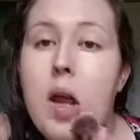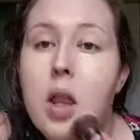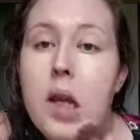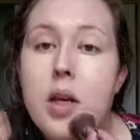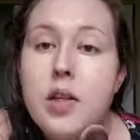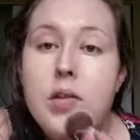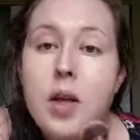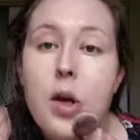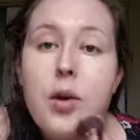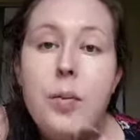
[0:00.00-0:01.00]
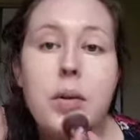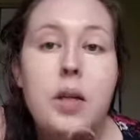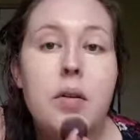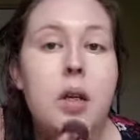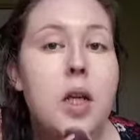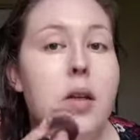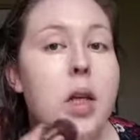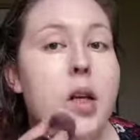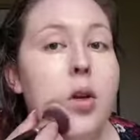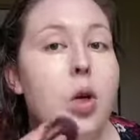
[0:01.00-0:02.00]
And then I just go and blend it in
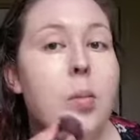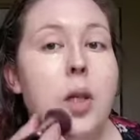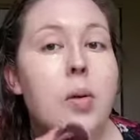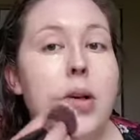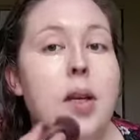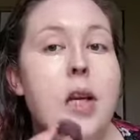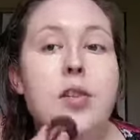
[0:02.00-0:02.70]
like I normally would.